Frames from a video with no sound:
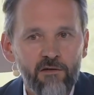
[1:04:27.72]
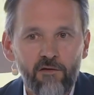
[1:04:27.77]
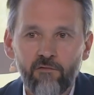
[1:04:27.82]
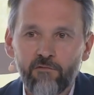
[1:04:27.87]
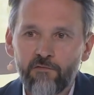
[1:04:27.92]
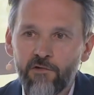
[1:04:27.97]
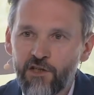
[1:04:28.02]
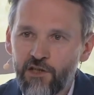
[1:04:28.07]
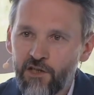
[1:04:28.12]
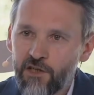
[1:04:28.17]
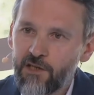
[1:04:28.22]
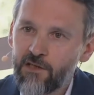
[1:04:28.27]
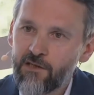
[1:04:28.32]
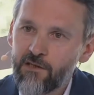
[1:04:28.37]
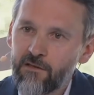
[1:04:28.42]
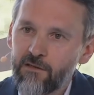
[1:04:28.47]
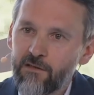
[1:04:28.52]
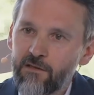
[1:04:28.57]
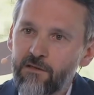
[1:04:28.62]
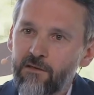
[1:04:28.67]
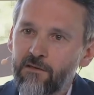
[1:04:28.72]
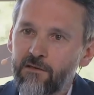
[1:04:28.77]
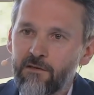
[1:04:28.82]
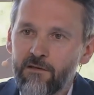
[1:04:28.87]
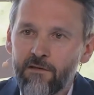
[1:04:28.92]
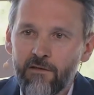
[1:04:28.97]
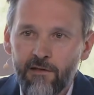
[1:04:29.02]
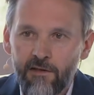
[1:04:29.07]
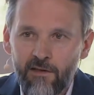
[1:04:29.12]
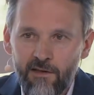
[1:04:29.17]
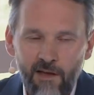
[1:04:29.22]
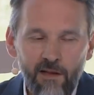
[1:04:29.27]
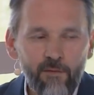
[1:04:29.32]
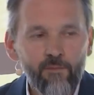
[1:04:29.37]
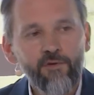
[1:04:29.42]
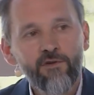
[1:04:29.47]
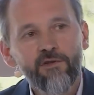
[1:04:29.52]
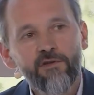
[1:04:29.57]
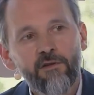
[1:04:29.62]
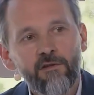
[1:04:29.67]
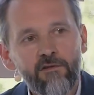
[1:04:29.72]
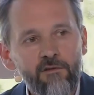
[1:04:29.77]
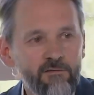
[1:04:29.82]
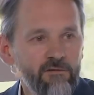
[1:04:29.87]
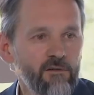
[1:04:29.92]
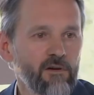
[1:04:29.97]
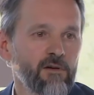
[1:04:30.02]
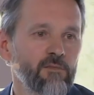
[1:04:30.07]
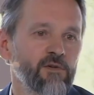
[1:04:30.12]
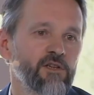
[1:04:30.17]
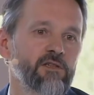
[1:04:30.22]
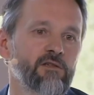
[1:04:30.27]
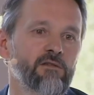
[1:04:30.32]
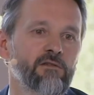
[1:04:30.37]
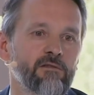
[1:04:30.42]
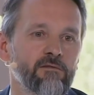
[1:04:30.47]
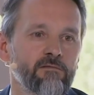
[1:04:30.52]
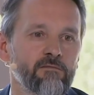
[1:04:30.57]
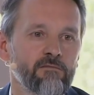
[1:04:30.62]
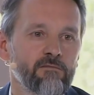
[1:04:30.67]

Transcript: which is 10% of our emission.